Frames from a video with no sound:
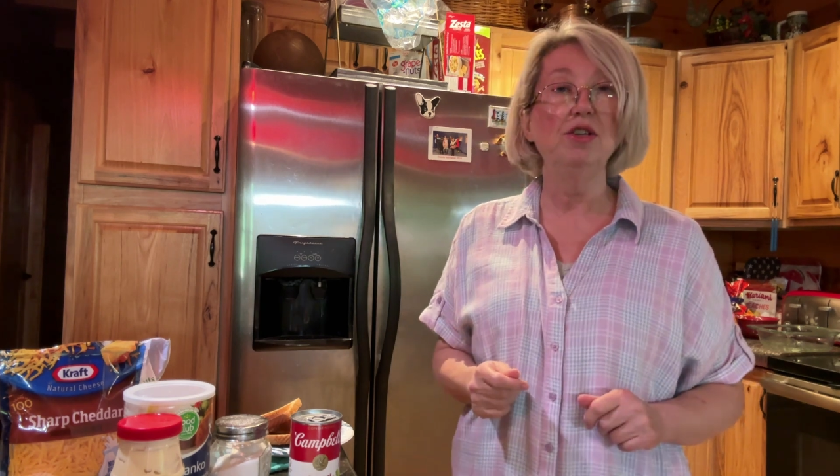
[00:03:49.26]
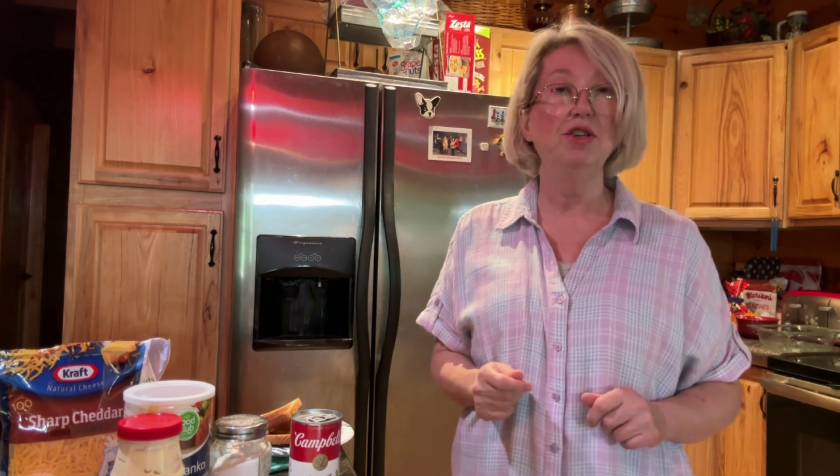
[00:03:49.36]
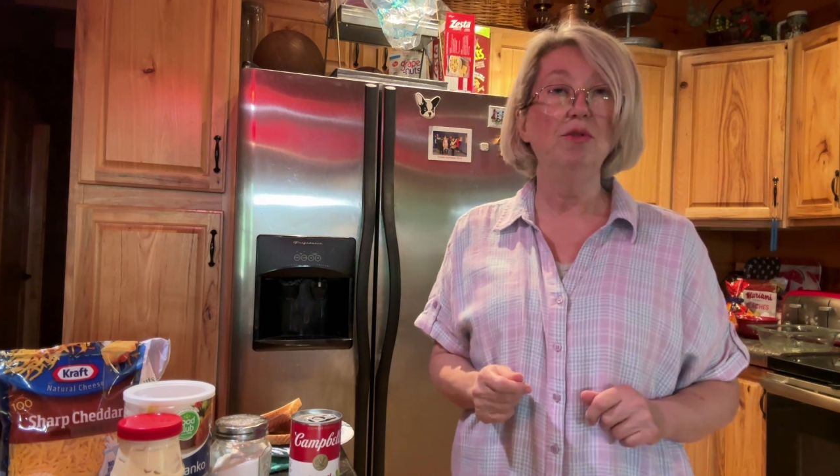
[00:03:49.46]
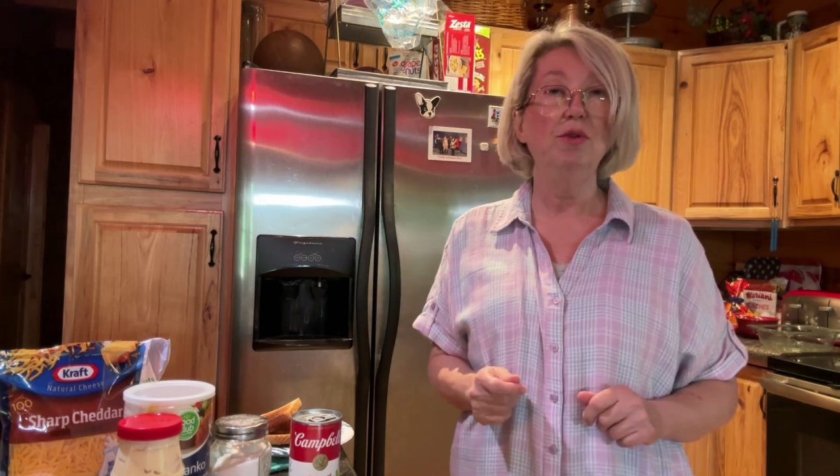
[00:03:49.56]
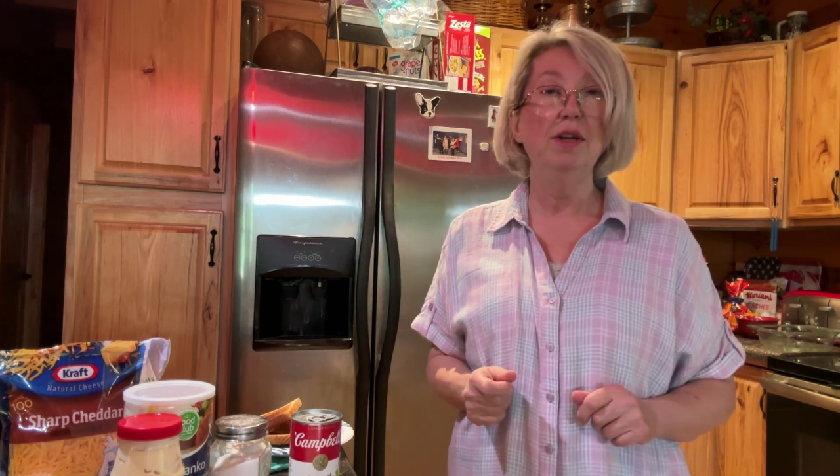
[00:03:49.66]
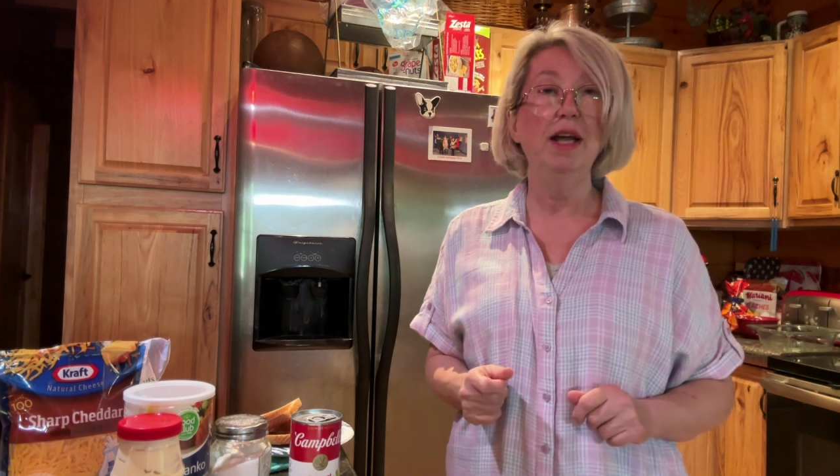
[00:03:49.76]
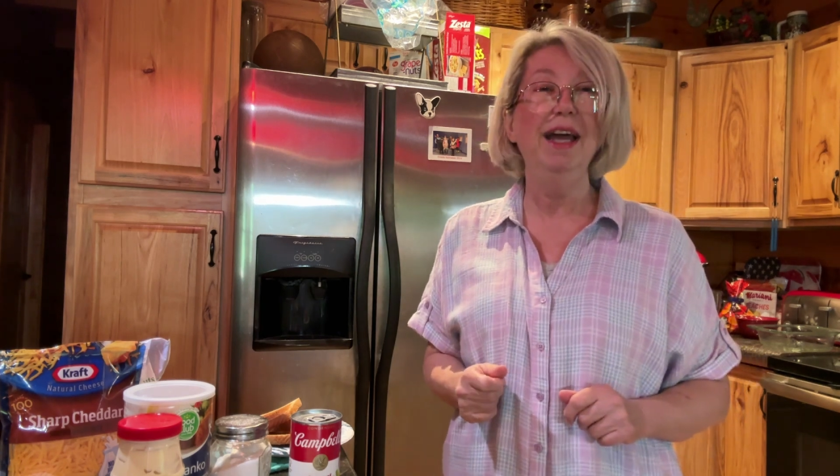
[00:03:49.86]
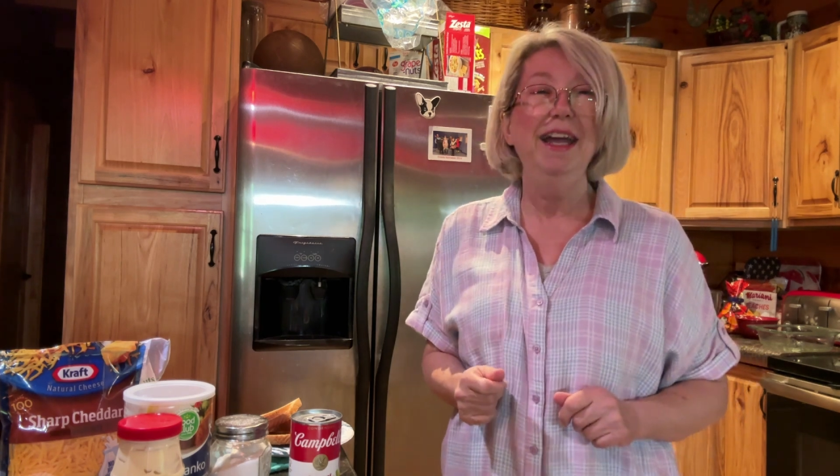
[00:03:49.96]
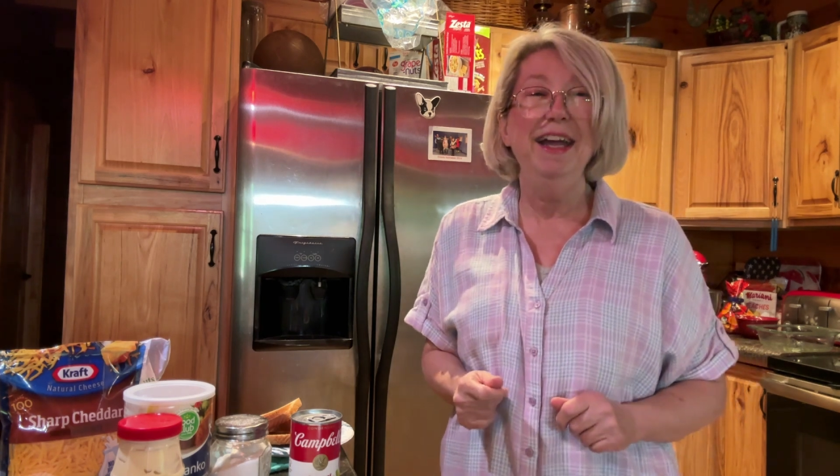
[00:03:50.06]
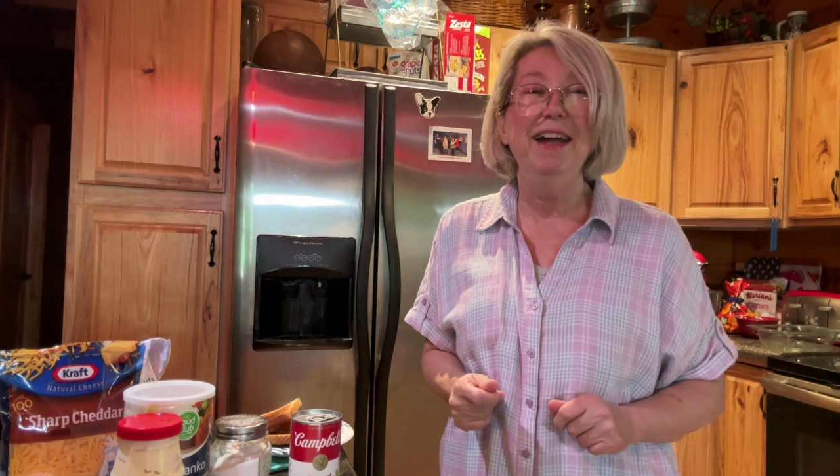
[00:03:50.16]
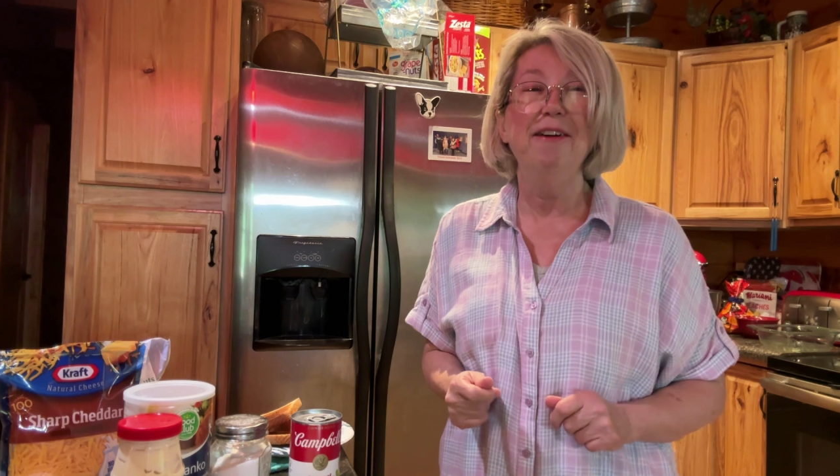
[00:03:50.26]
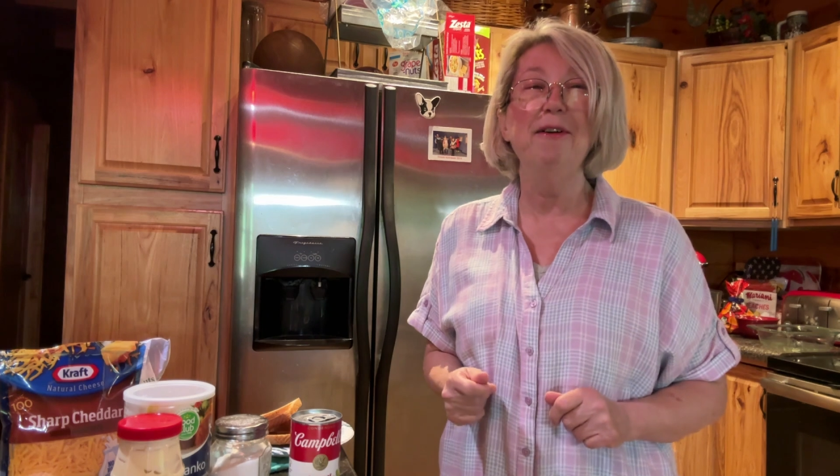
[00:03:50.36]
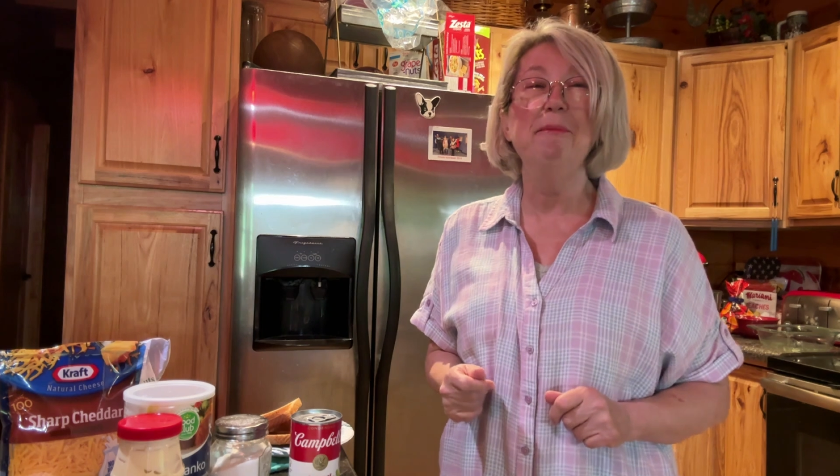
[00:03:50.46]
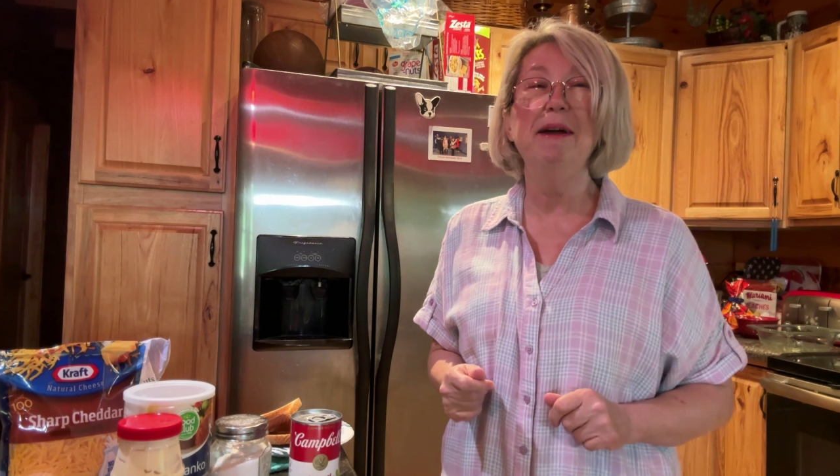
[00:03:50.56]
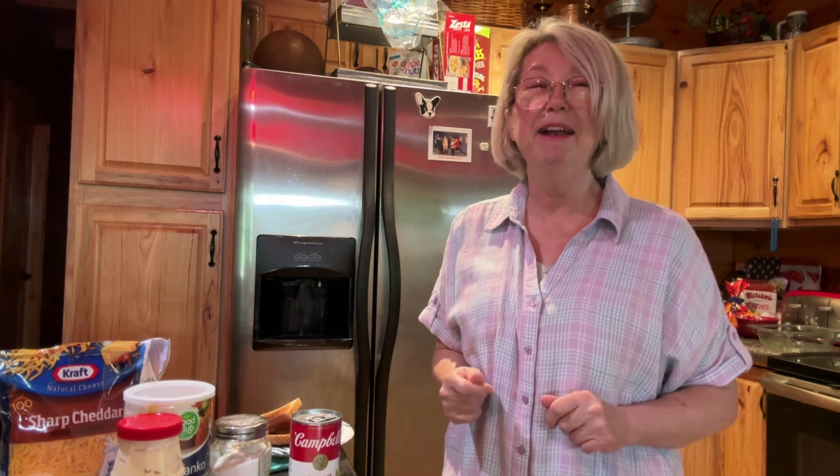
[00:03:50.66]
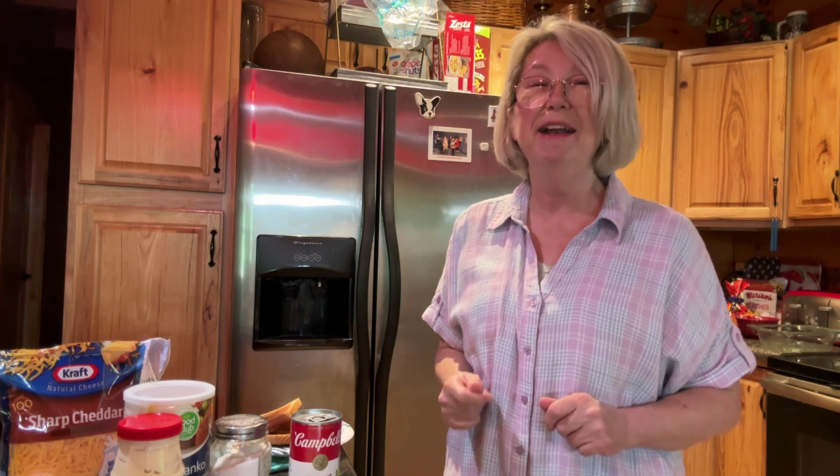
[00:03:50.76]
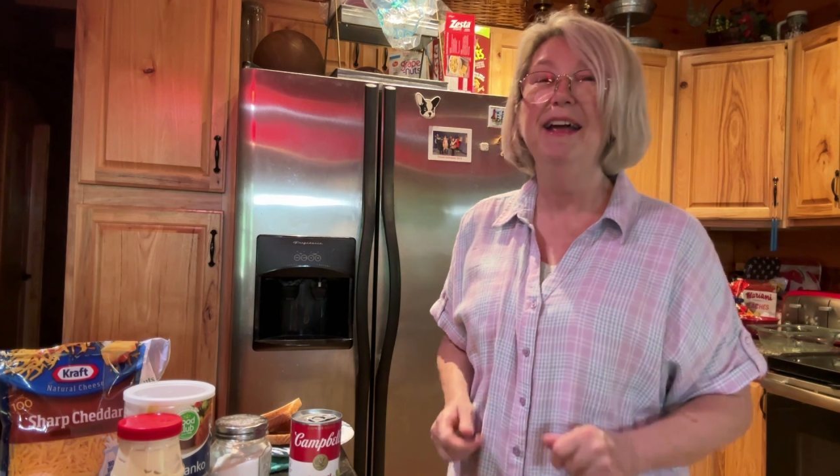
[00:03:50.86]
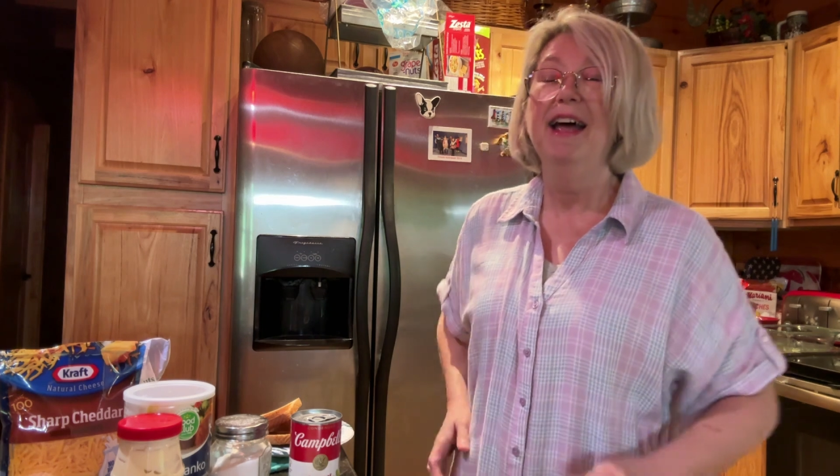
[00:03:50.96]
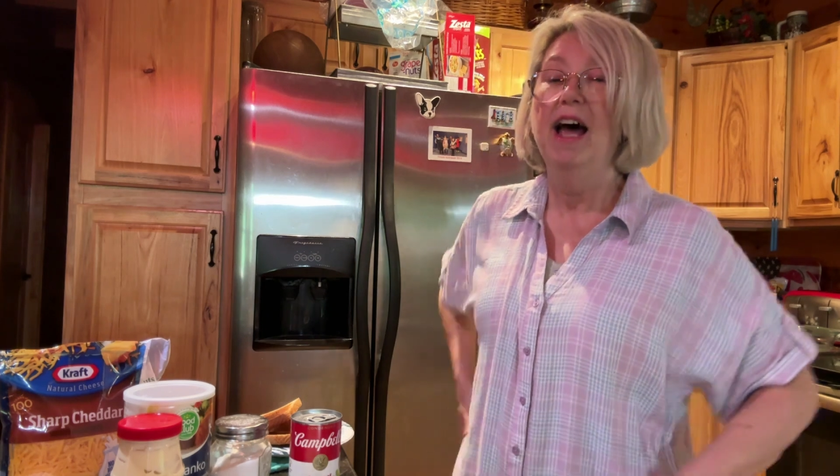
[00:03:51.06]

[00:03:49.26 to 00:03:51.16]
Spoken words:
sure and tell you here in a minute.